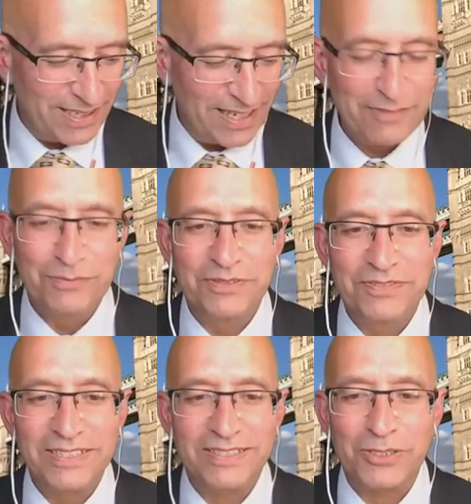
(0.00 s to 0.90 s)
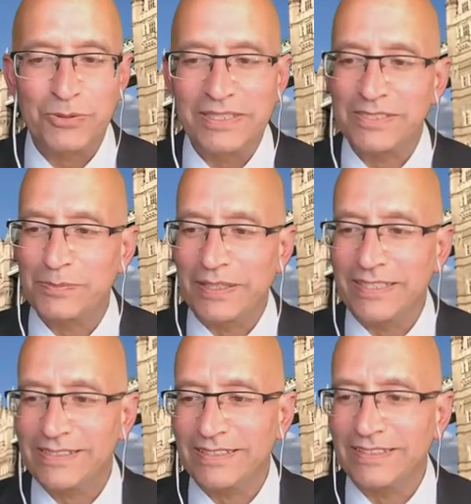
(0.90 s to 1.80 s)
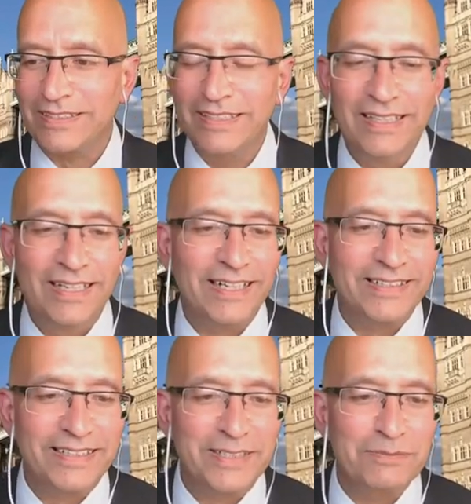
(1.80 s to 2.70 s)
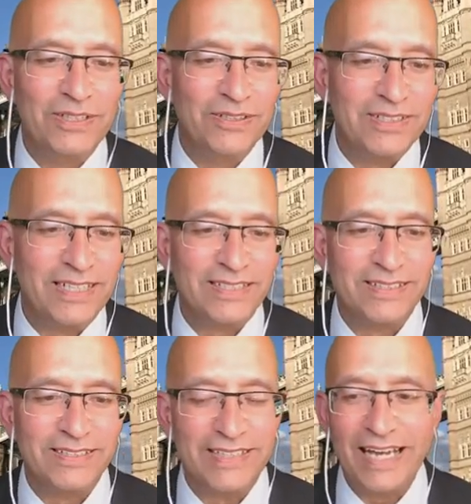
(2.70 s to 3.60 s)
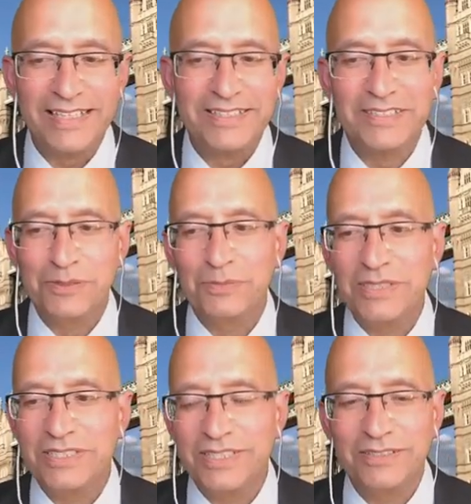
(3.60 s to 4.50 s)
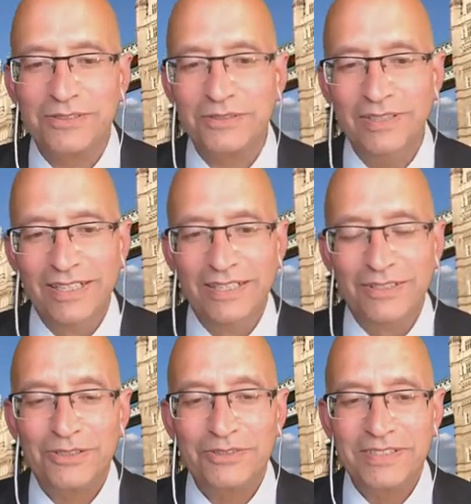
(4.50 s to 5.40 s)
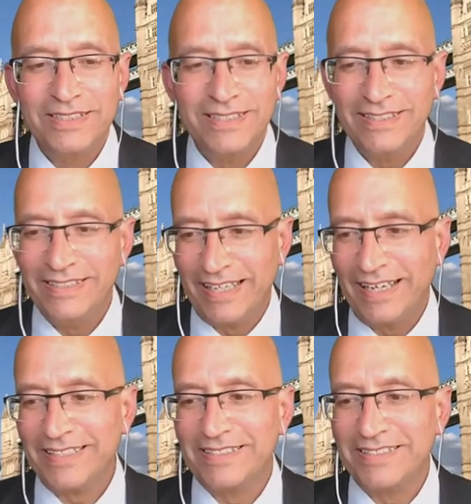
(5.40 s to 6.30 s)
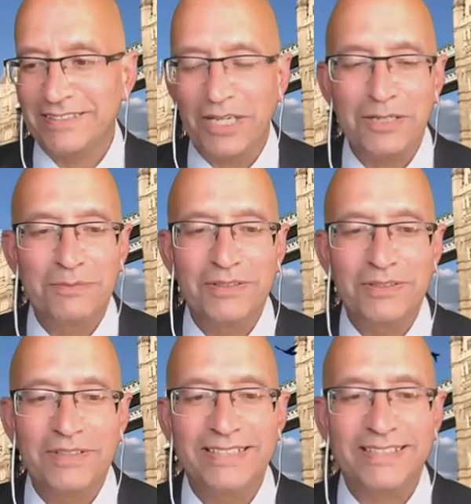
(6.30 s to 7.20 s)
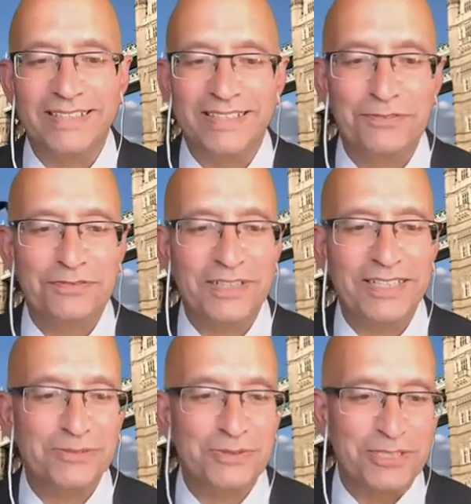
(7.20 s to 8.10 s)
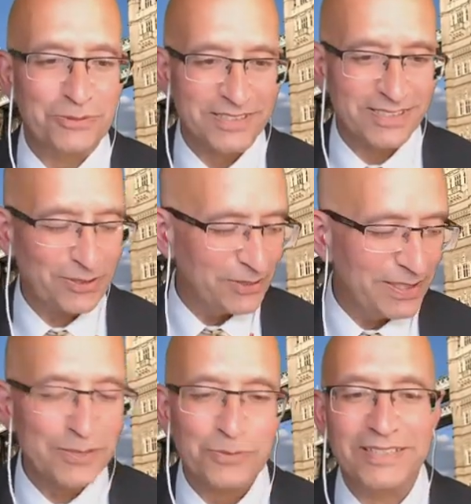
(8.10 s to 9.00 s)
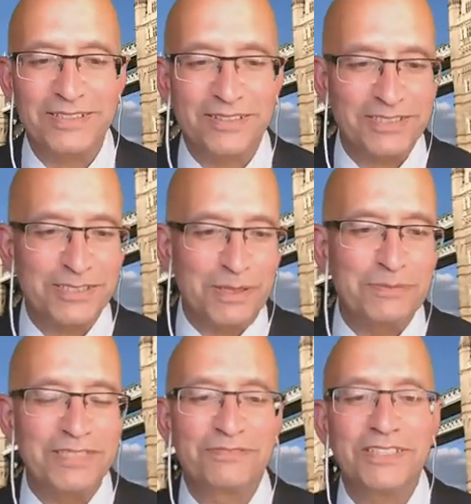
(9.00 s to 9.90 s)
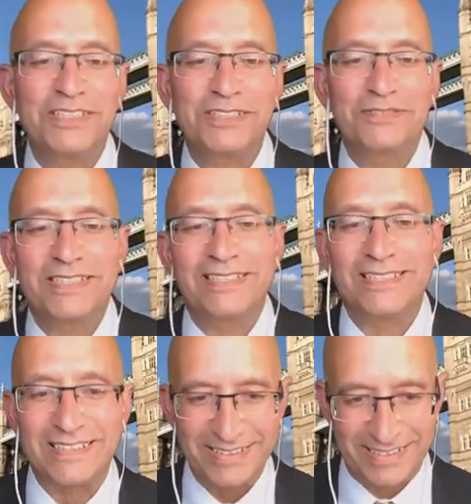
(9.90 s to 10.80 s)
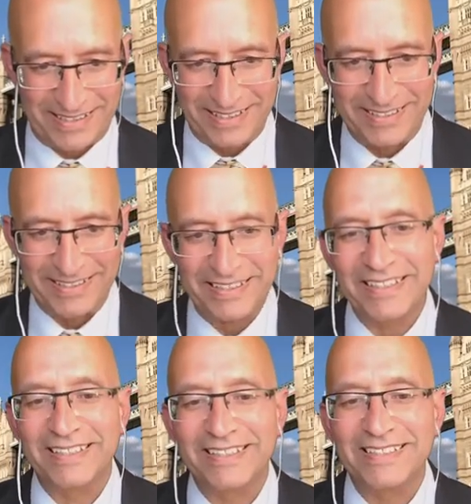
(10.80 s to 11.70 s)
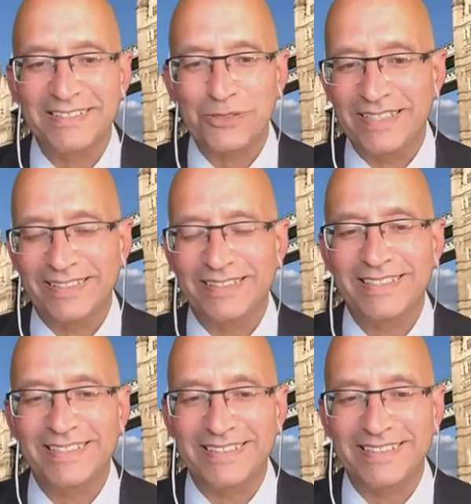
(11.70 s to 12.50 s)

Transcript: moved into the Twitter space, and I can be contacted at the British Hindu, or indeed at Dharma Rising, a phrase which was coined when Dr. Swamiji first visited us in England in 2013.